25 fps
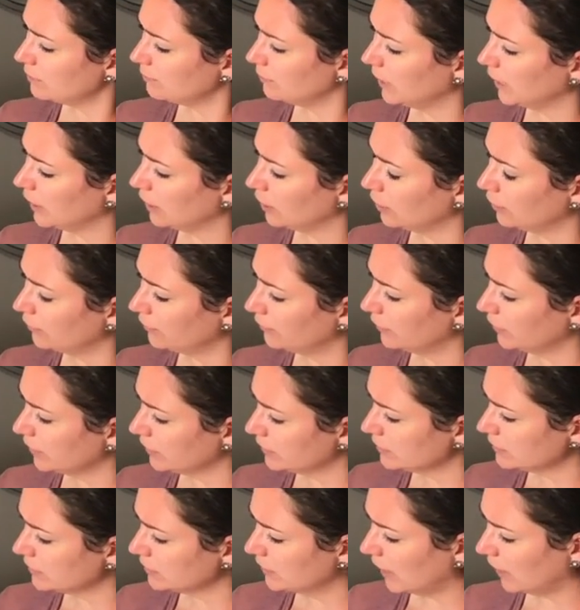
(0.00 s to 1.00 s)
make her
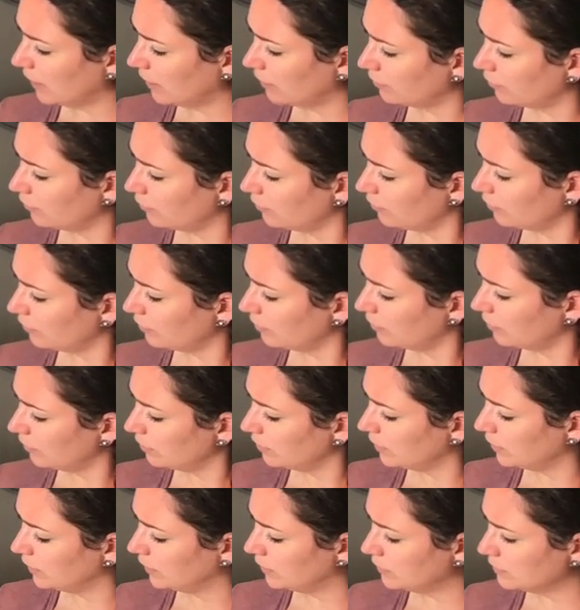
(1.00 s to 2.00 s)
feel safe
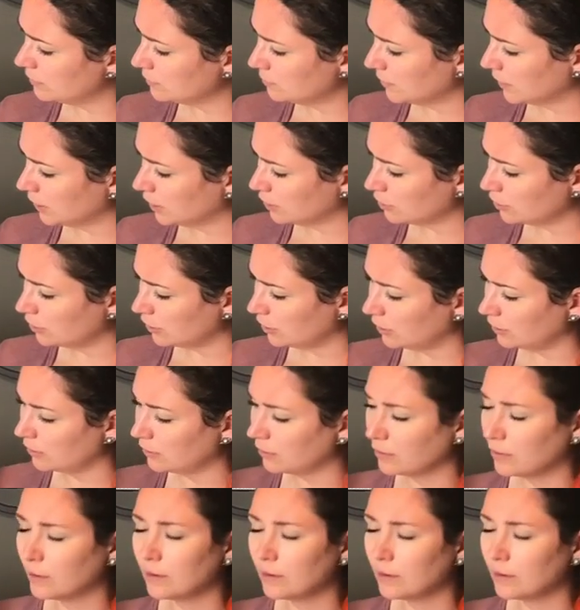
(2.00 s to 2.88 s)
in this picture?